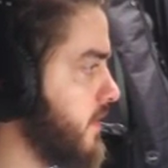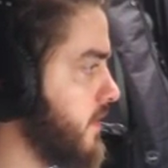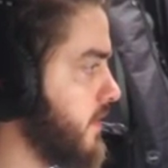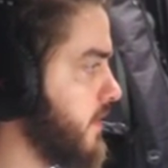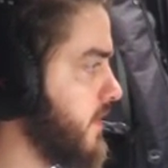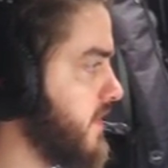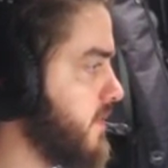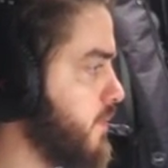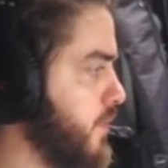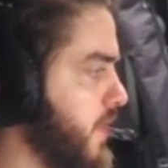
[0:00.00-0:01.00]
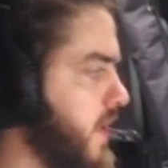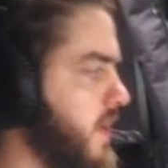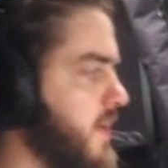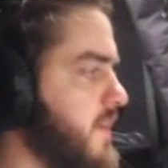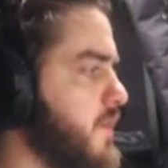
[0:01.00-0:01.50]
It's pretty
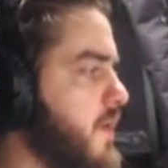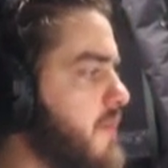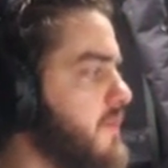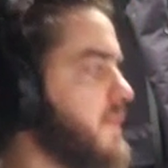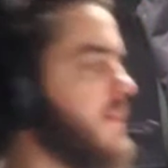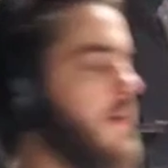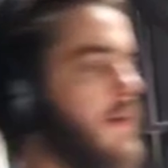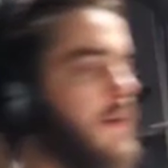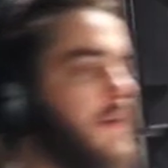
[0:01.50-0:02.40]
nice to have this card.